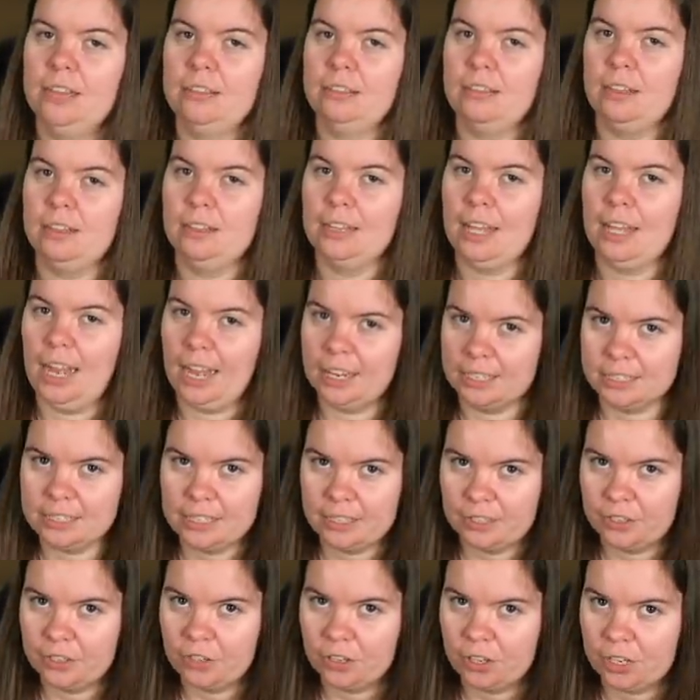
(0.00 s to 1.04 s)
The last
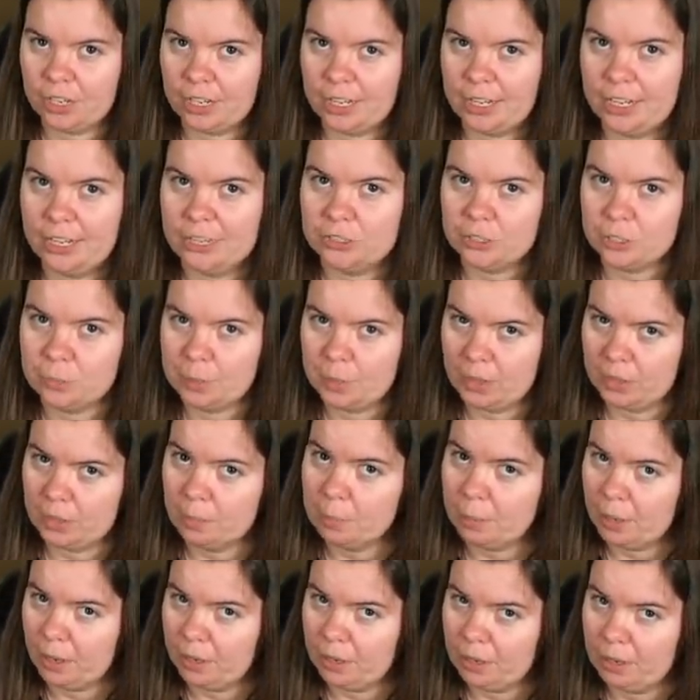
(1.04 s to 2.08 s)
thing that you're going to eat should be on the
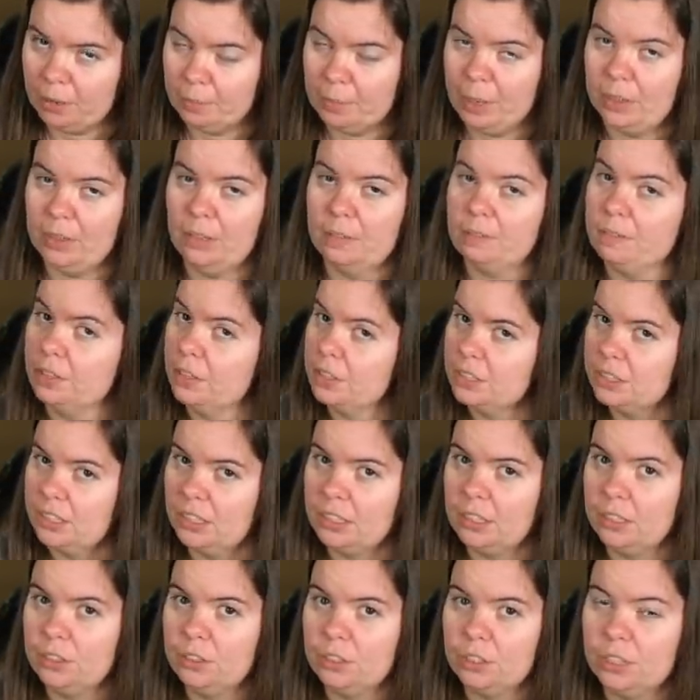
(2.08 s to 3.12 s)
bottom and the first thing
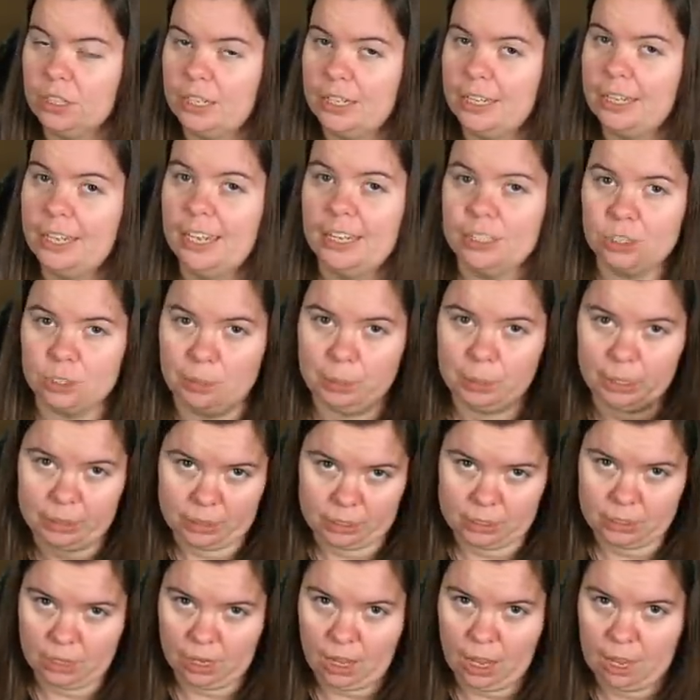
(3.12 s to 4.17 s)
that you're going to eat should be at the
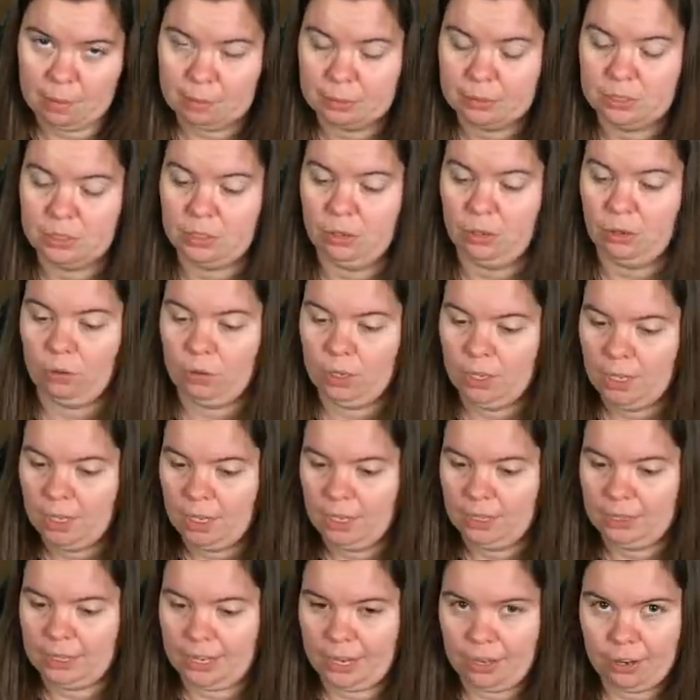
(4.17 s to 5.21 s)
top. So
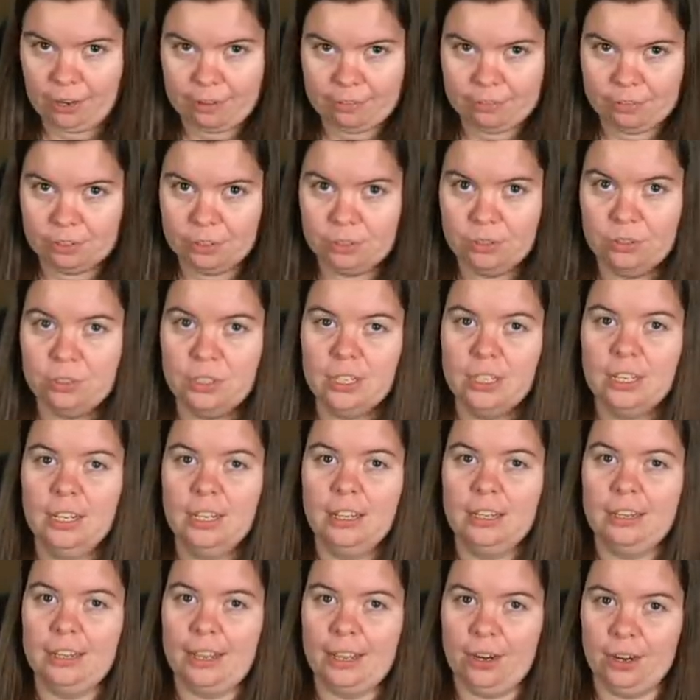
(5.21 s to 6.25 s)
layer of food,
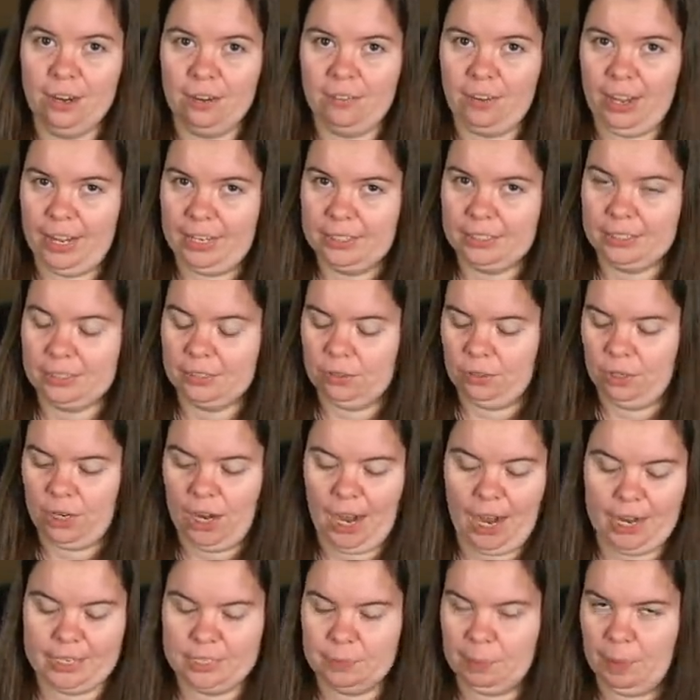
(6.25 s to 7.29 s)
layer of ice
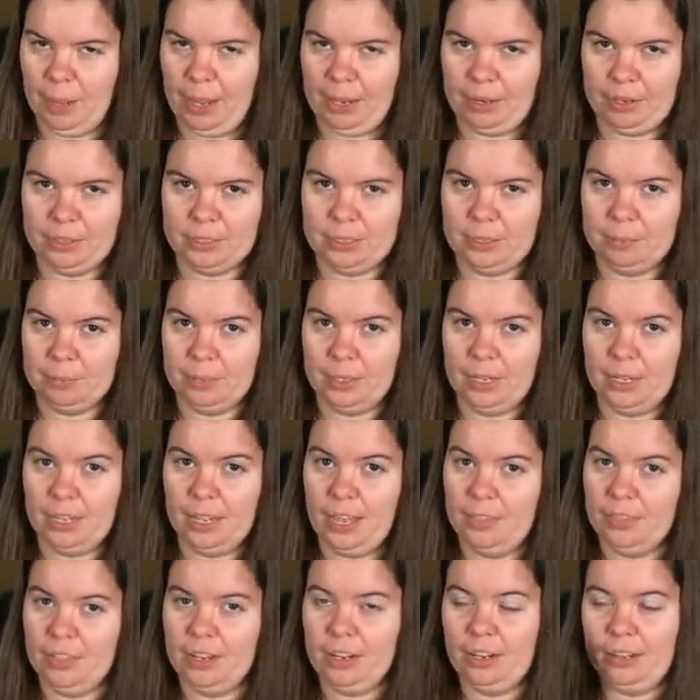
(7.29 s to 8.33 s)
or ice pack or something,
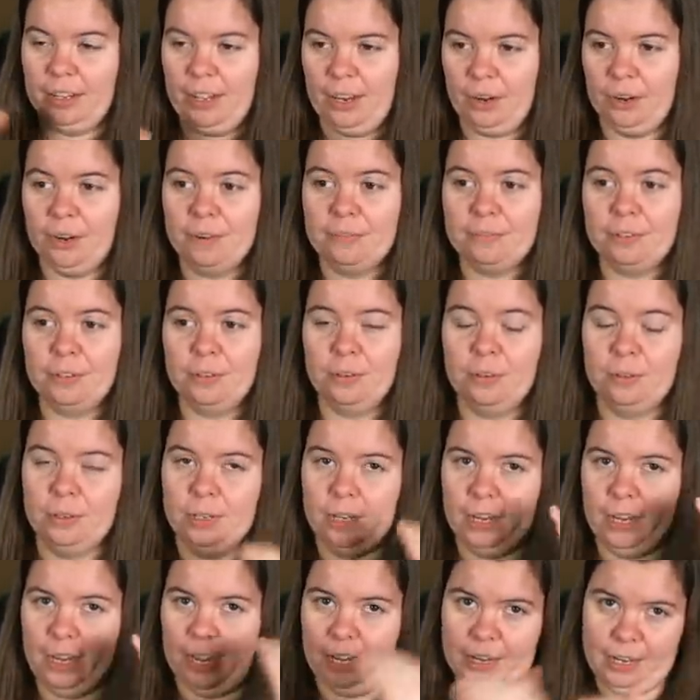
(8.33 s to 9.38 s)
and then layer of food
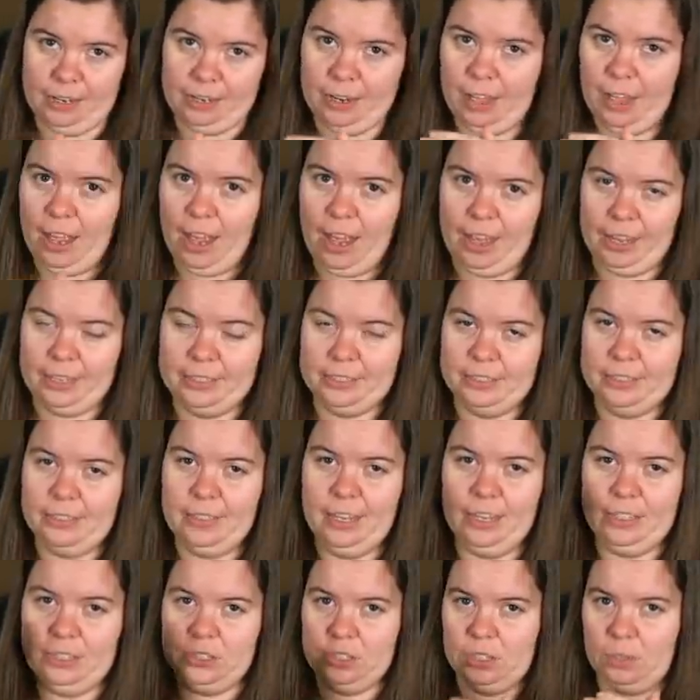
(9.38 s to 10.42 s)
and ice
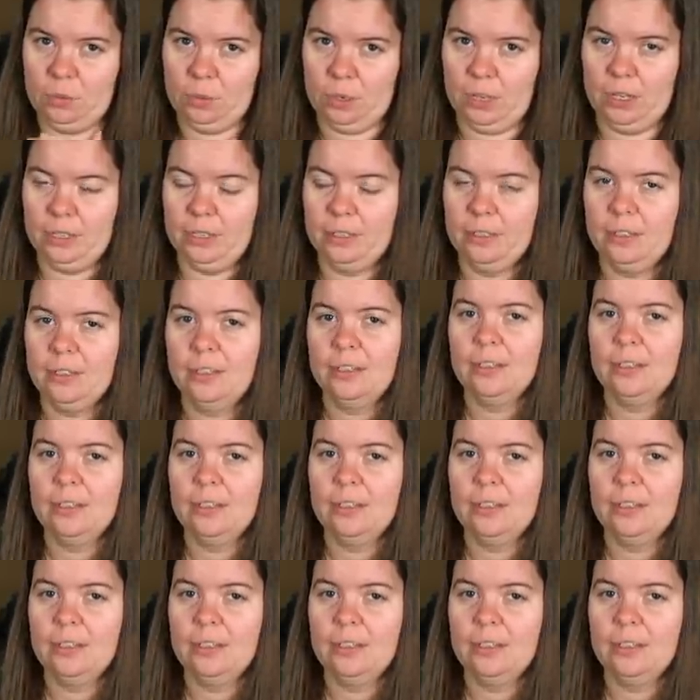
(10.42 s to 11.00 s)
and so on.